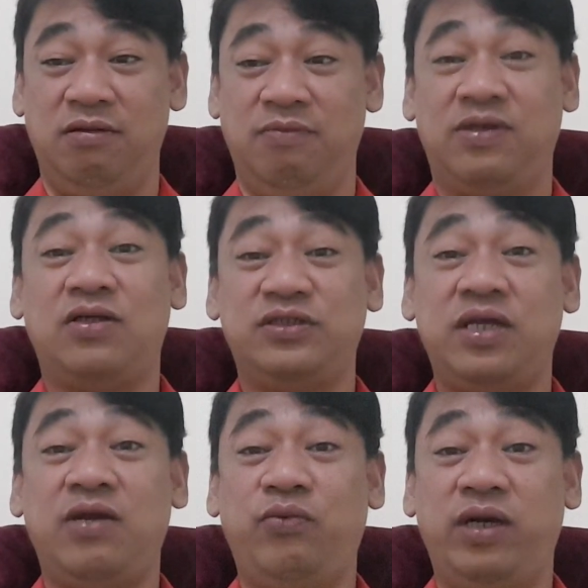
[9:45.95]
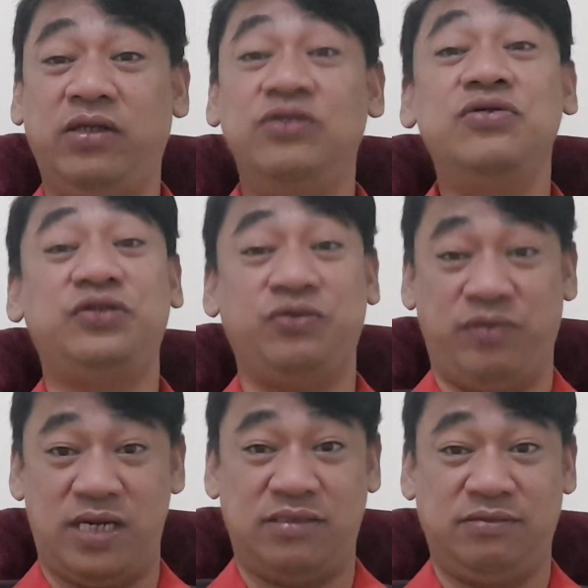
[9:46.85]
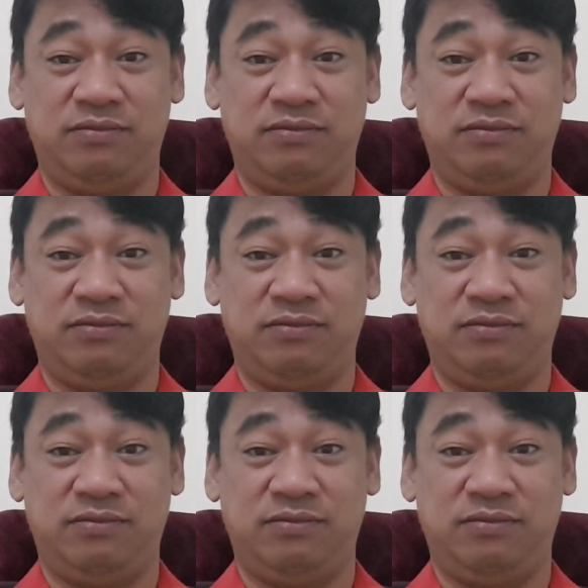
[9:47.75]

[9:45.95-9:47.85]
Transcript: because they were used to it.